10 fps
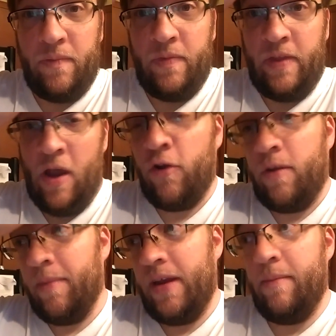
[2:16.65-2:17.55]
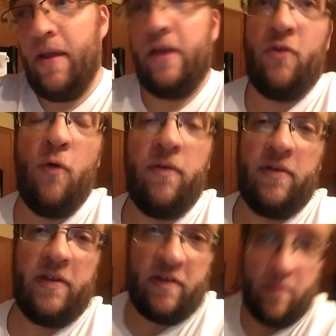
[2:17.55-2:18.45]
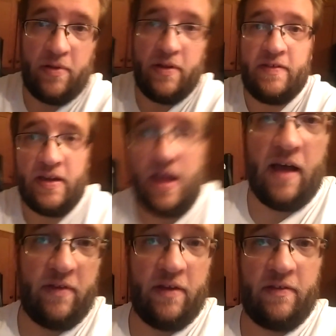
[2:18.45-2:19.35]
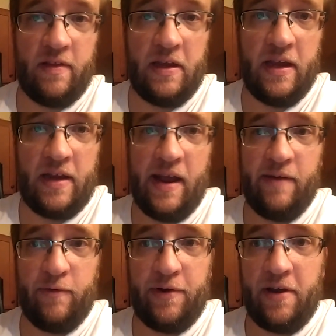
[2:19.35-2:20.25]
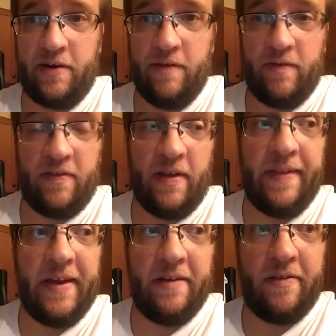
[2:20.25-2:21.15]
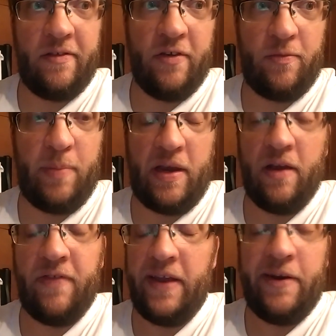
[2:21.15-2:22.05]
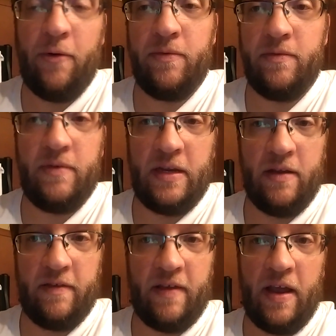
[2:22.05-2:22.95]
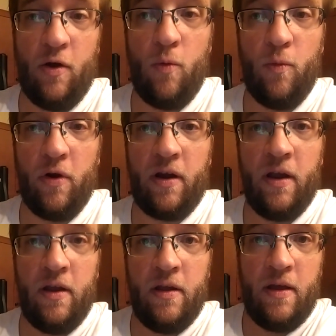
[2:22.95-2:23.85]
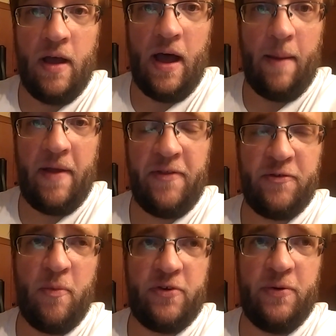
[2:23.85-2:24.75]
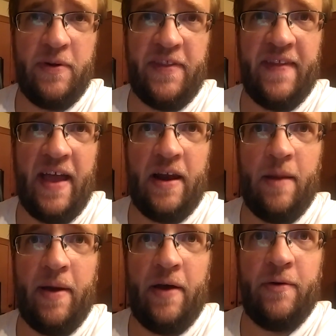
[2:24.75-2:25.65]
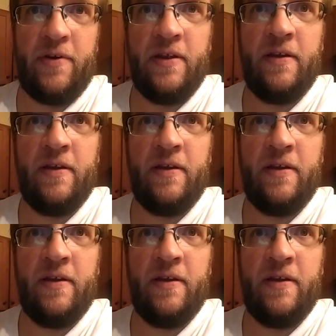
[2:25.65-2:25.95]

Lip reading: the argument he made is overly simplistic, obviously, and kind of reductive to say that it's just because they don't assign homework. And there's more to it than that about